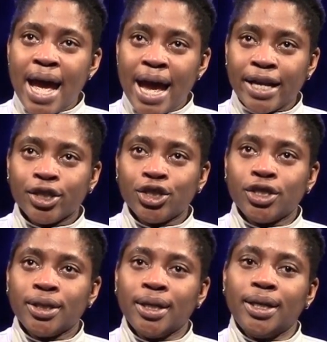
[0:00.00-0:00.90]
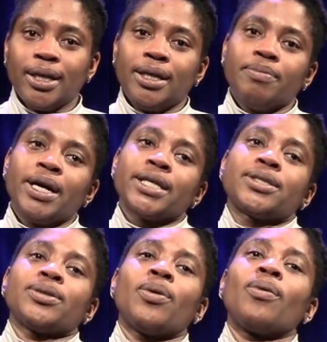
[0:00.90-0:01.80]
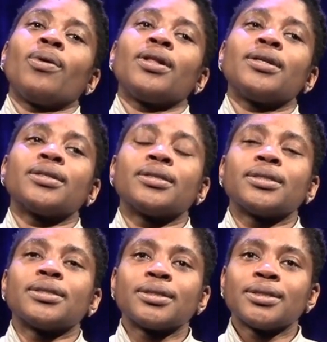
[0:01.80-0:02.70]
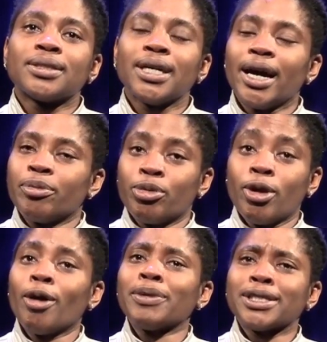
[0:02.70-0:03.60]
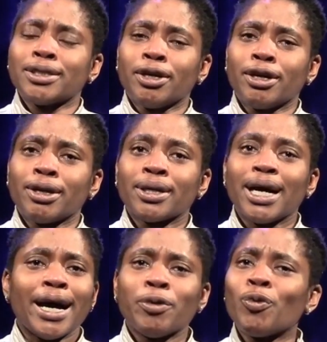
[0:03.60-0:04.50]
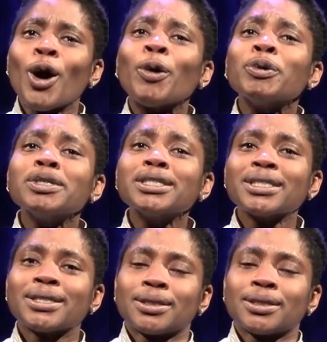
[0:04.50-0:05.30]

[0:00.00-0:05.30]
etched in my soul. I promise her I won't.